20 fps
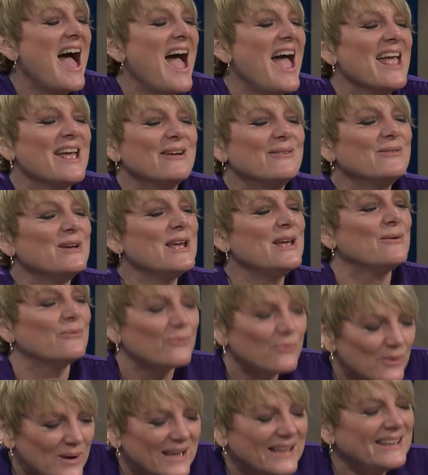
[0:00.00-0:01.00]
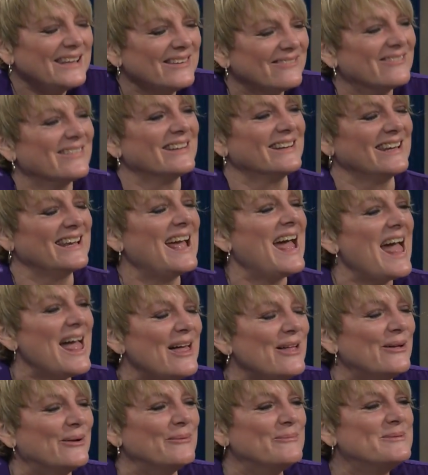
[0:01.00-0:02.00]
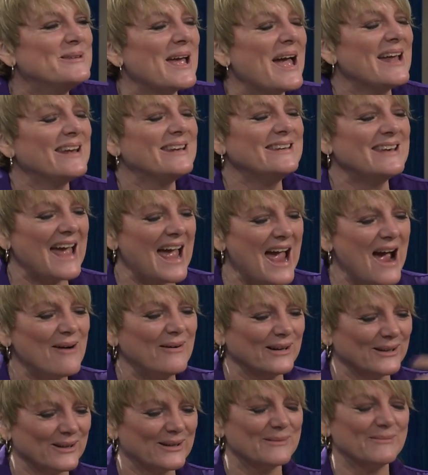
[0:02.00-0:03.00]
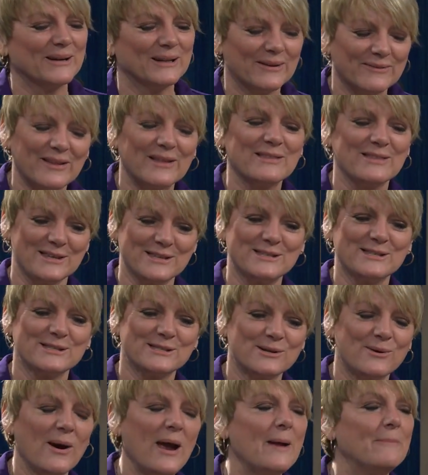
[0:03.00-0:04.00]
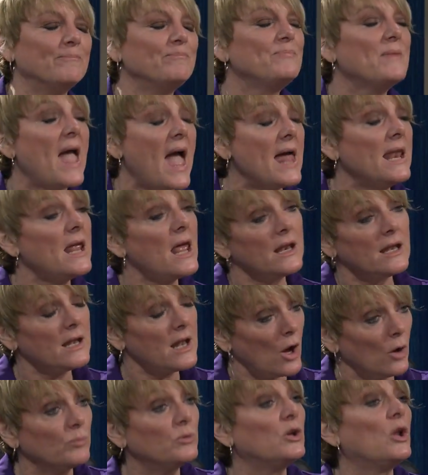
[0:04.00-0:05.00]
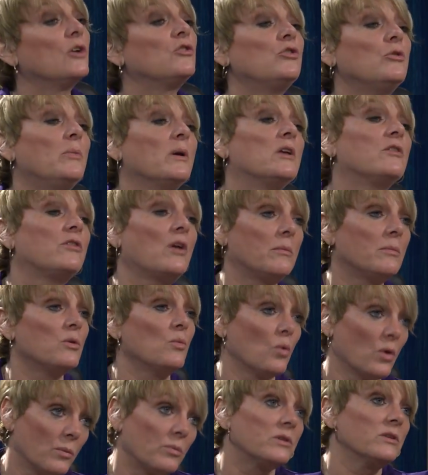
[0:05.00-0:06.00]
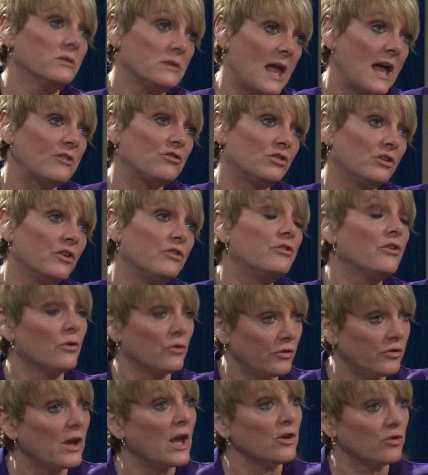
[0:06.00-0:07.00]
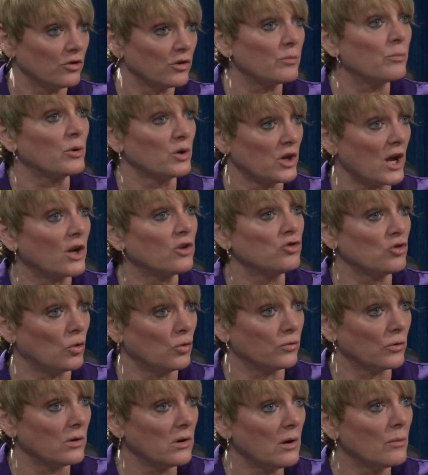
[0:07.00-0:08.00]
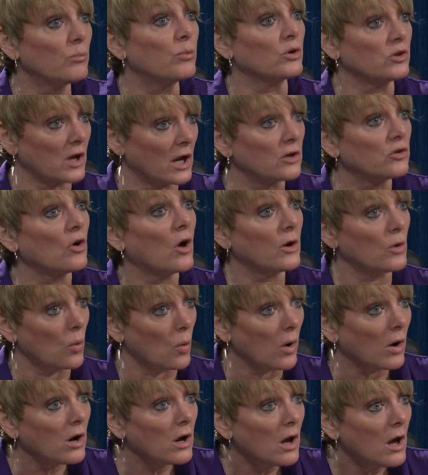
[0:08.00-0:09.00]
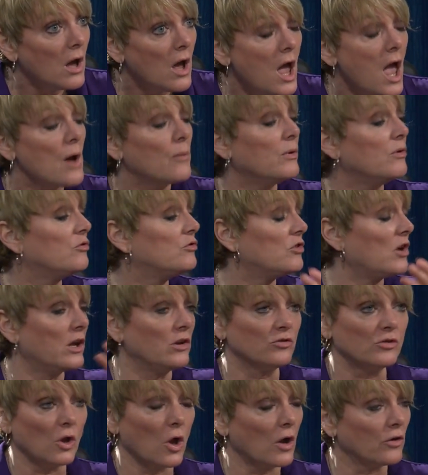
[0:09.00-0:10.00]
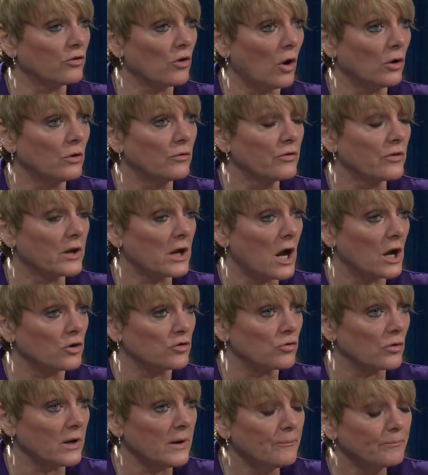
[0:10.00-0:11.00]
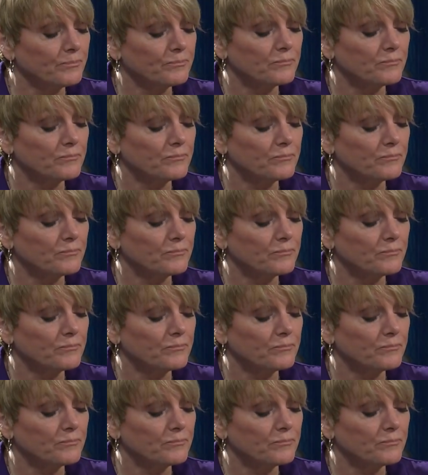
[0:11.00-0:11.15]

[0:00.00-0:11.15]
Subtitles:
it really, really helped. And now I look at my life like, this is great. And it helped a lot, too, because I've been working with National Association to Protect Children. protect.org, and we've changed laws all over the country,